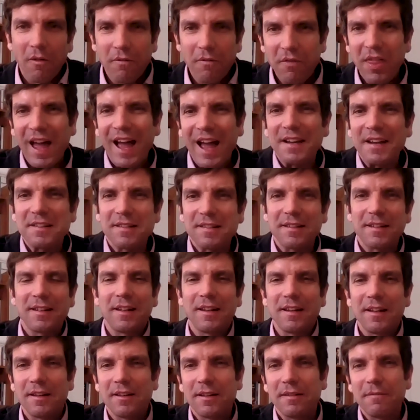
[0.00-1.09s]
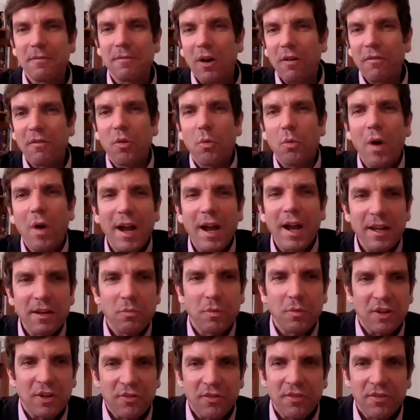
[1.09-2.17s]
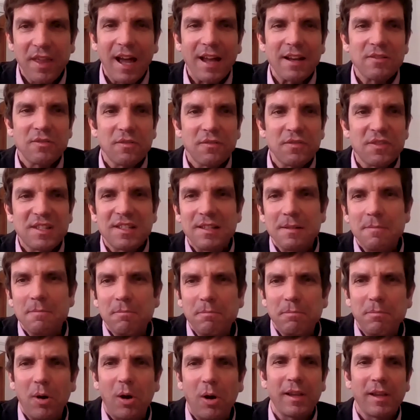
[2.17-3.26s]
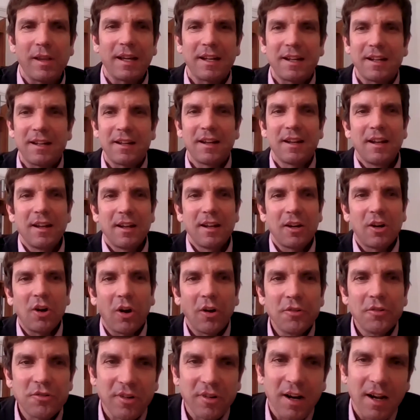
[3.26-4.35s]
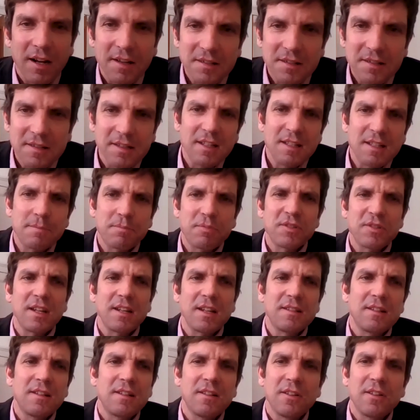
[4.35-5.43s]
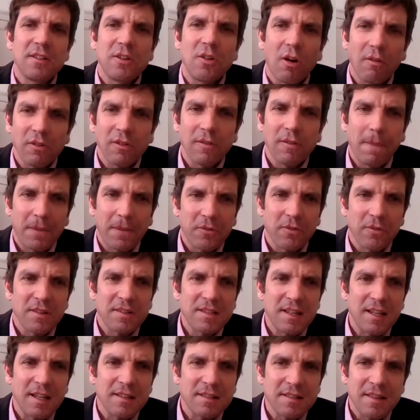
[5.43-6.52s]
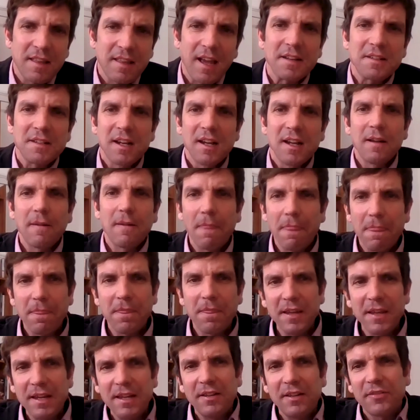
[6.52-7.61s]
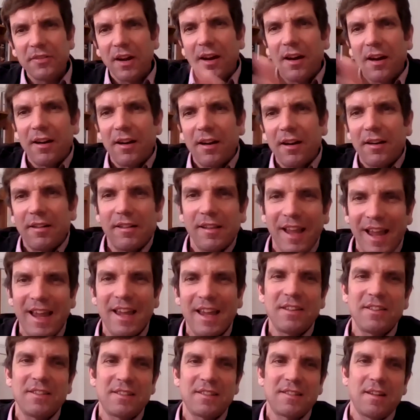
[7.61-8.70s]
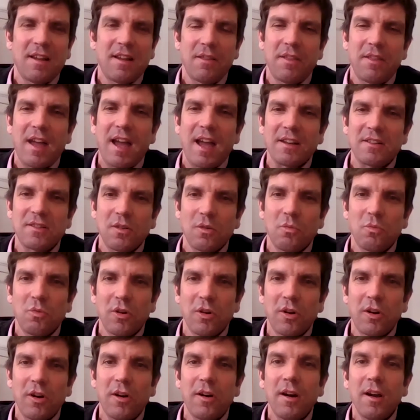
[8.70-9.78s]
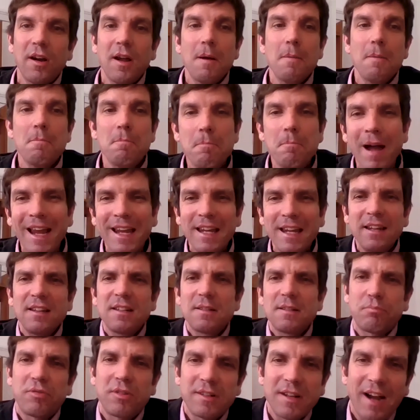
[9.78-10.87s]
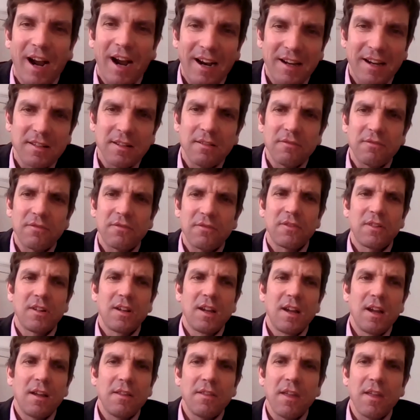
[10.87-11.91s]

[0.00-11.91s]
of that uh, of the way in which that sort of symbolic contrast is presented in the novel. So the sense that these are lands that were made productive,